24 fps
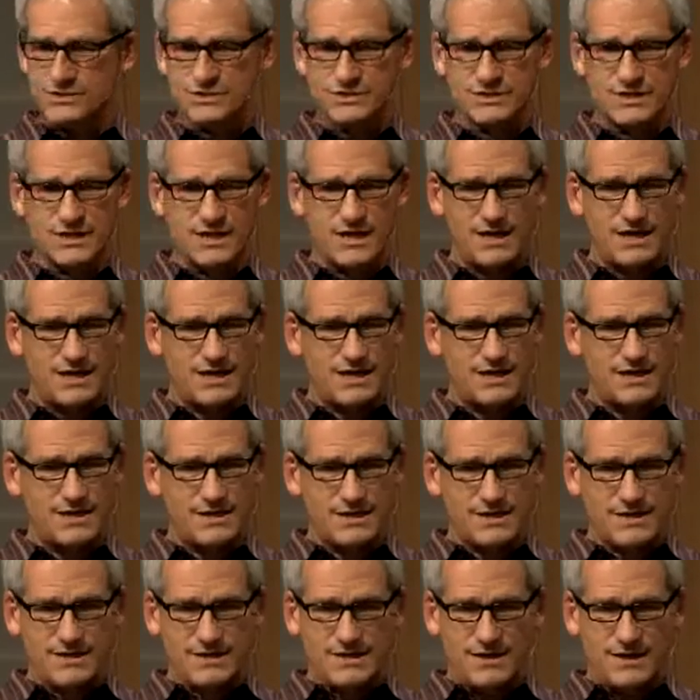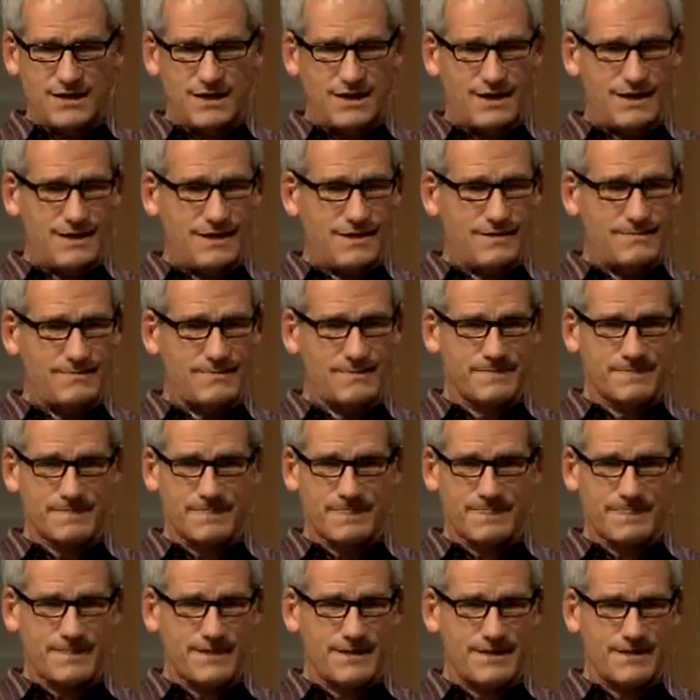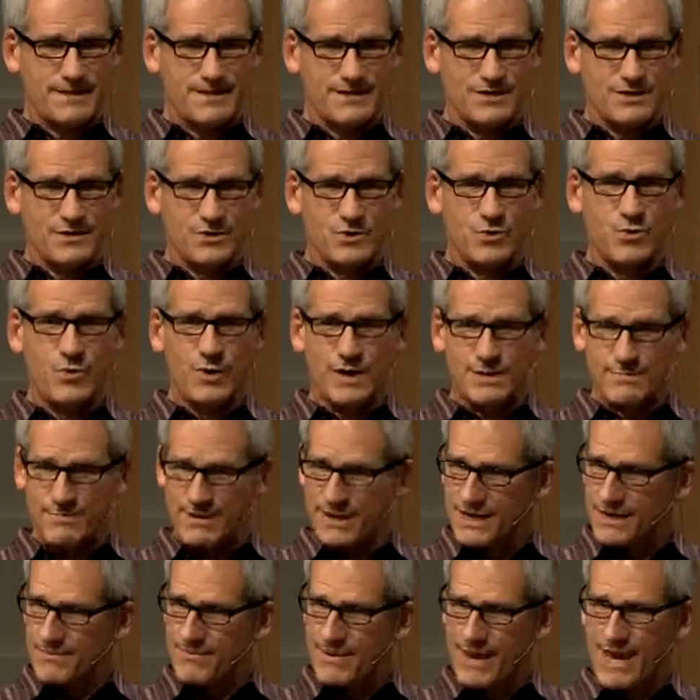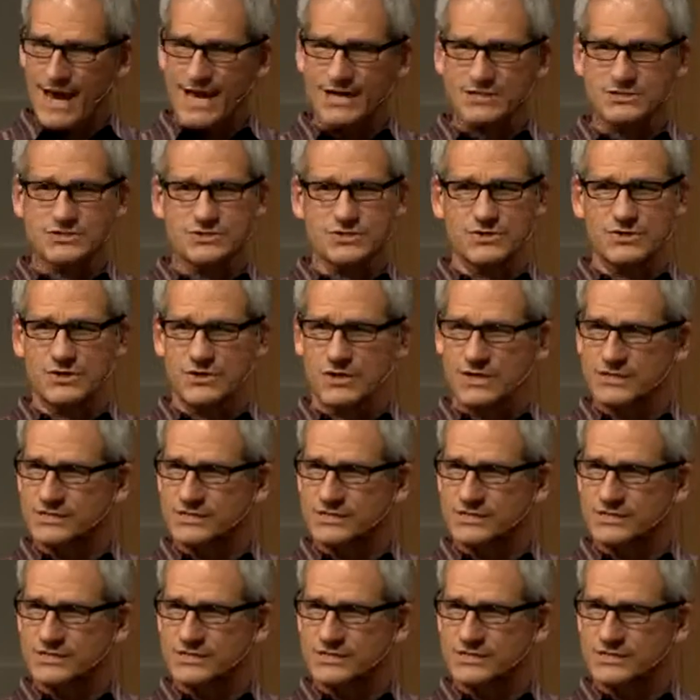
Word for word: Should I um, you know, quit being a pastor?